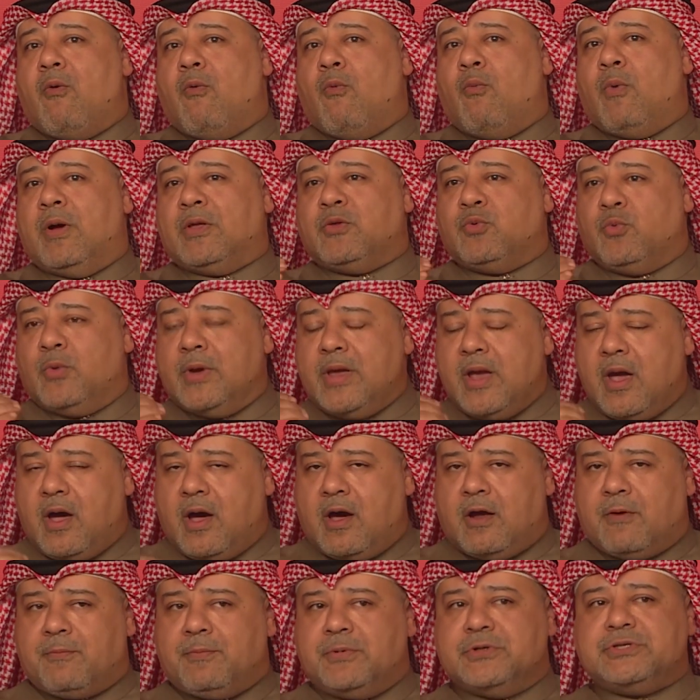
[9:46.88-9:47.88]
What we
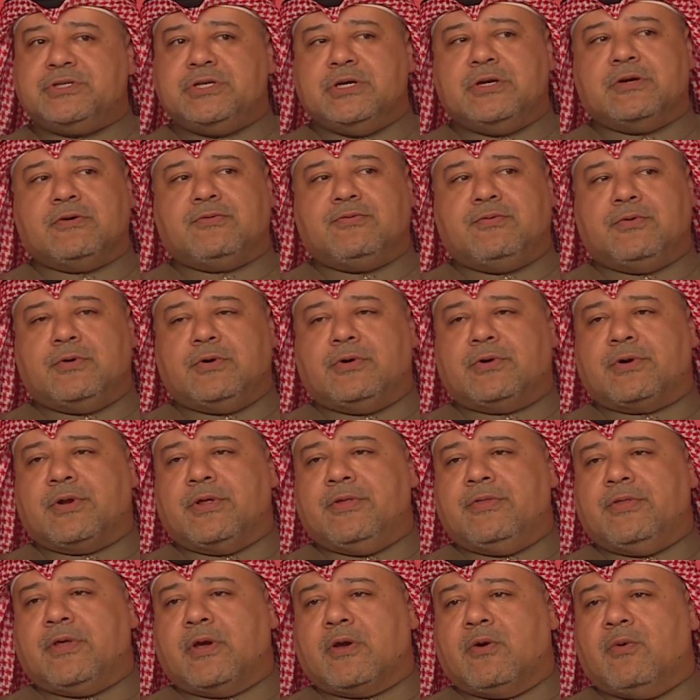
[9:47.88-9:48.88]
are pushing for
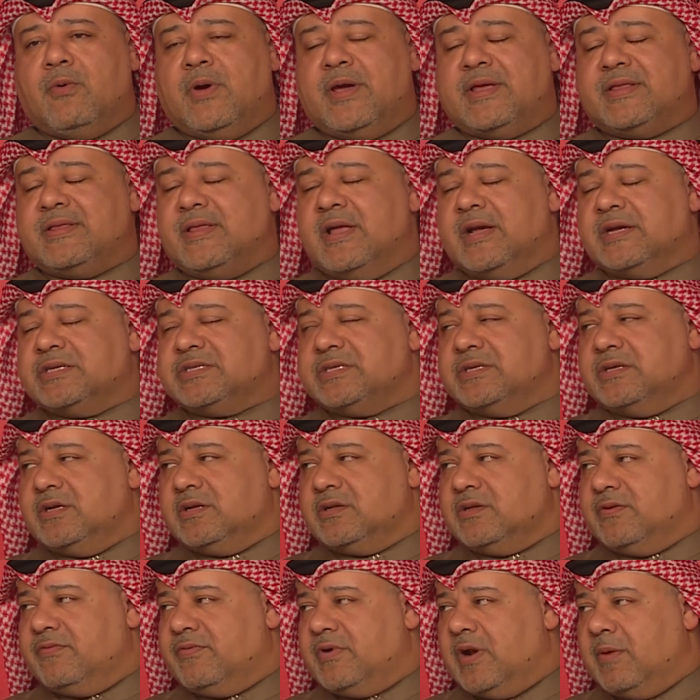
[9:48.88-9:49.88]
in the Kuwait National
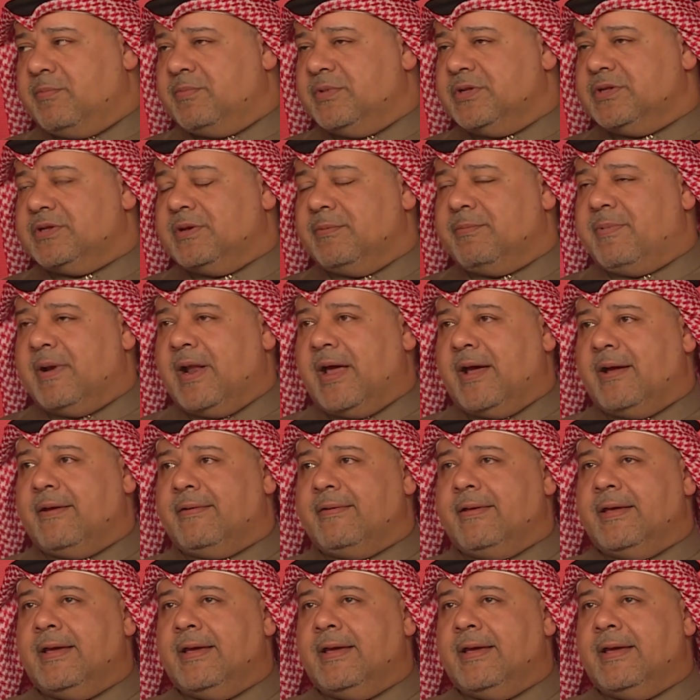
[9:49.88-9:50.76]
Development Plan